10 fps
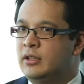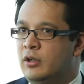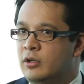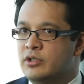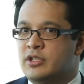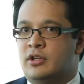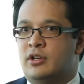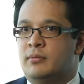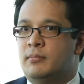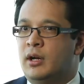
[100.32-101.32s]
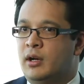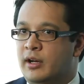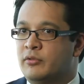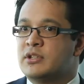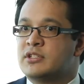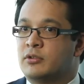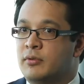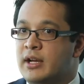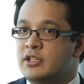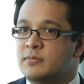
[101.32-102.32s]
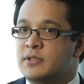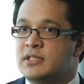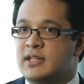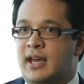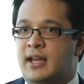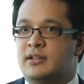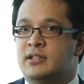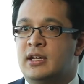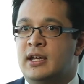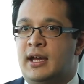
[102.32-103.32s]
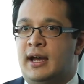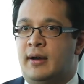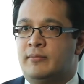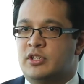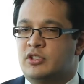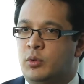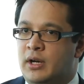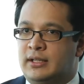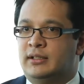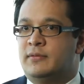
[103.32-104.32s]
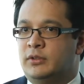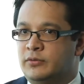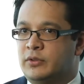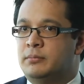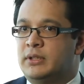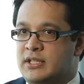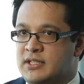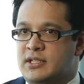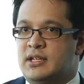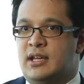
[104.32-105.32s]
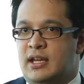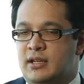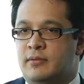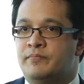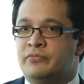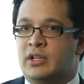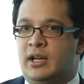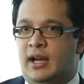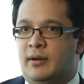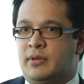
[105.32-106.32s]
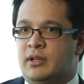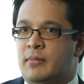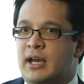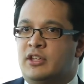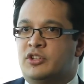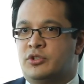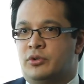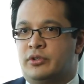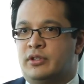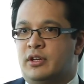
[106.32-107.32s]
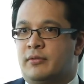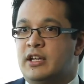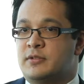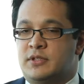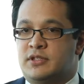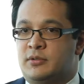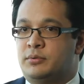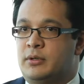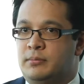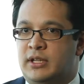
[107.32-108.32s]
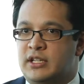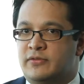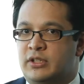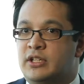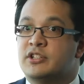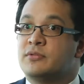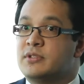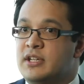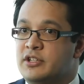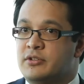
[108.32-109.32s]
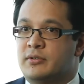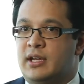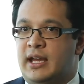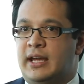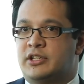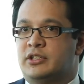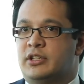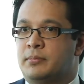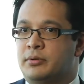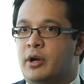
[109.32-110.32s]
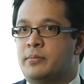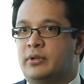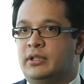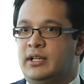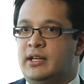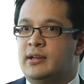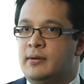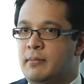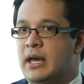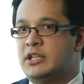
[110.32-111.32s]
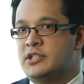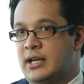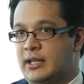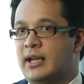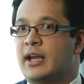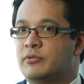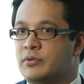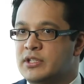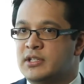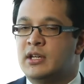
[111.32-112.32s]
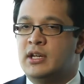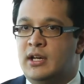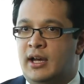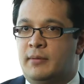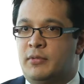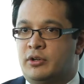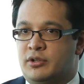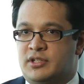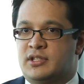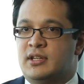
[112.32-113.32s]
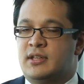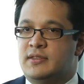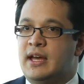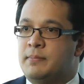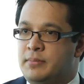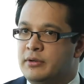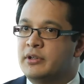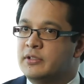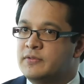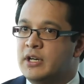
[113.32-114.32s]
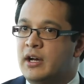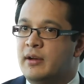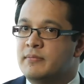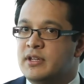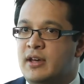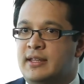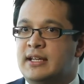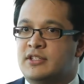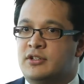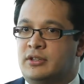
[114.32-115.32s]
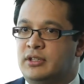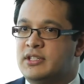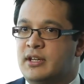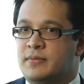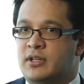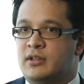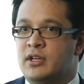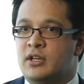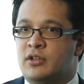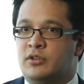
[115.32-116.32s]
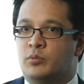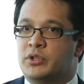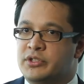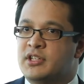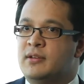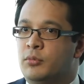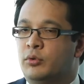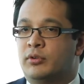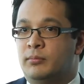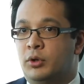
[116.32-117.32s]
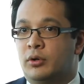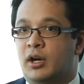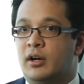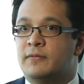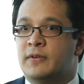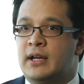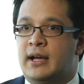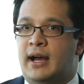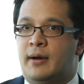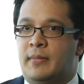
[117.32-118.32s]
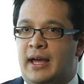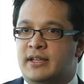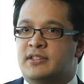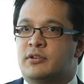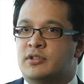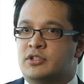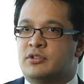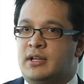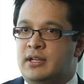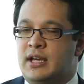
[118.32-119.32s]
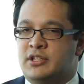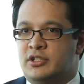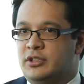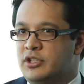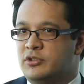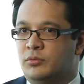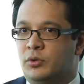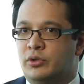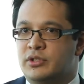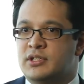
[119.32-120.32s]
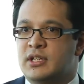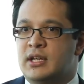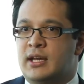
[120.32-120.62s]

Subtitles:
long-term, high-risk arrangements, and there's quite a level of complexity in making sure that the arrangements that are put in place for close to a century actually appropriately manage and allocate risk across that period of time. And that's certainly something that we'll see more and more of as there is a trend nationally towards